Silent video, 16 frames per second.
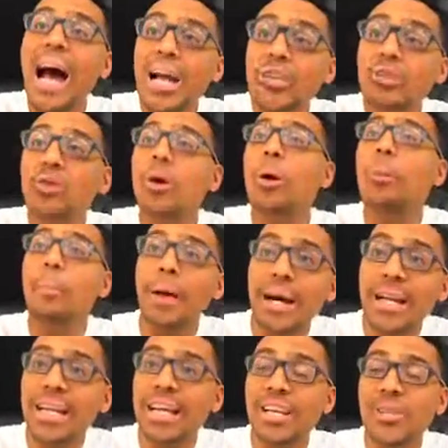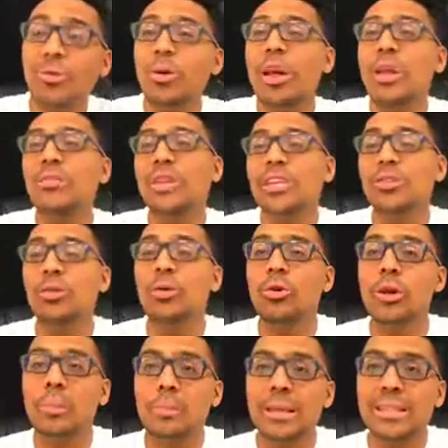I took money to invest
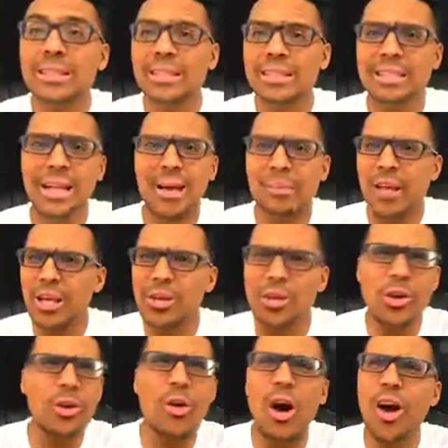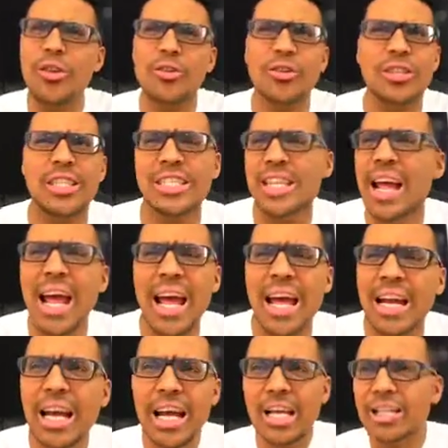on the business. And I'm like, you don't
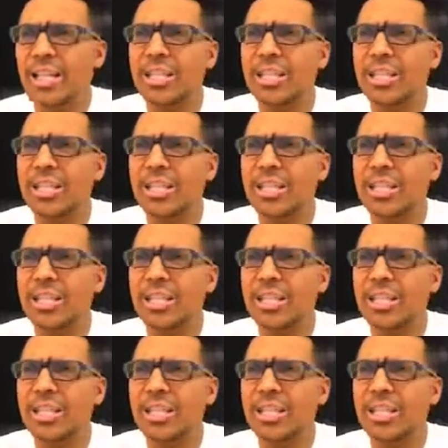understand.